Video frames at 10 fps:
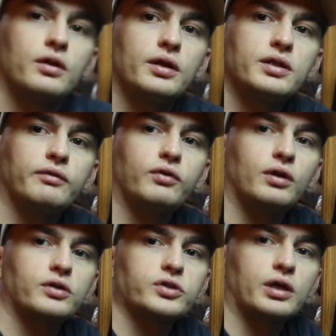That definitely
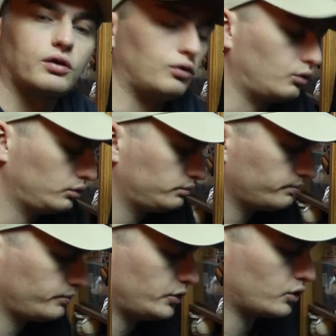looks like an old
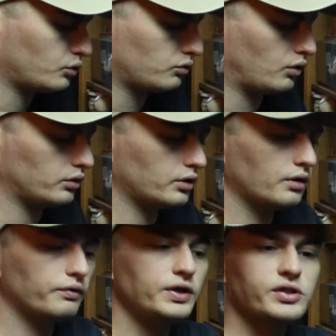nickel roller.
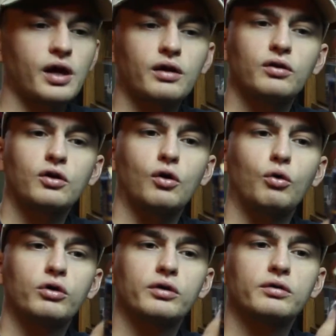These kind of look
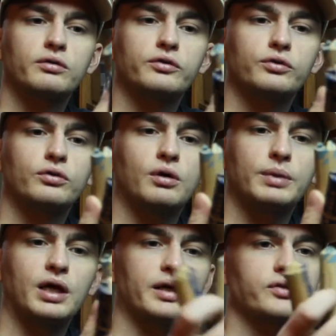older too. I
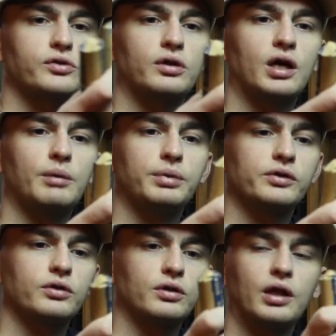mean, I guess they're not,
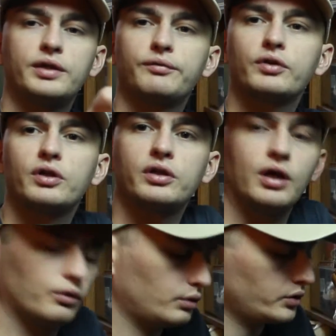but they're a lot different than the
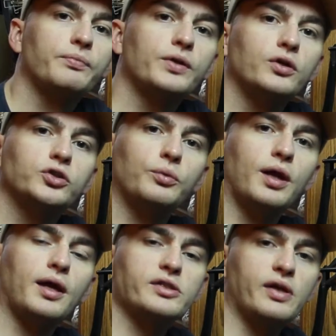other ones. So we're
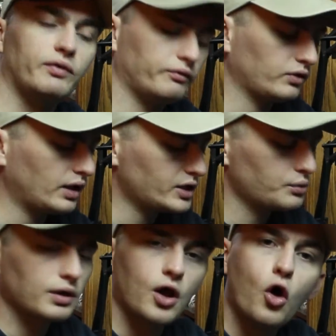not going to save them for last.
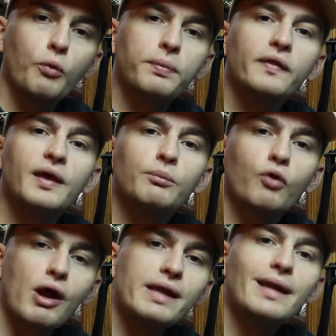We're going to open them
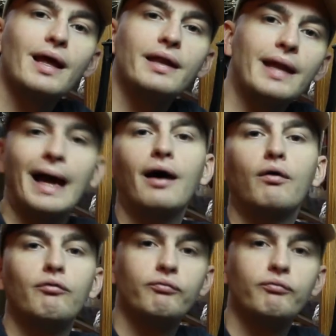right now.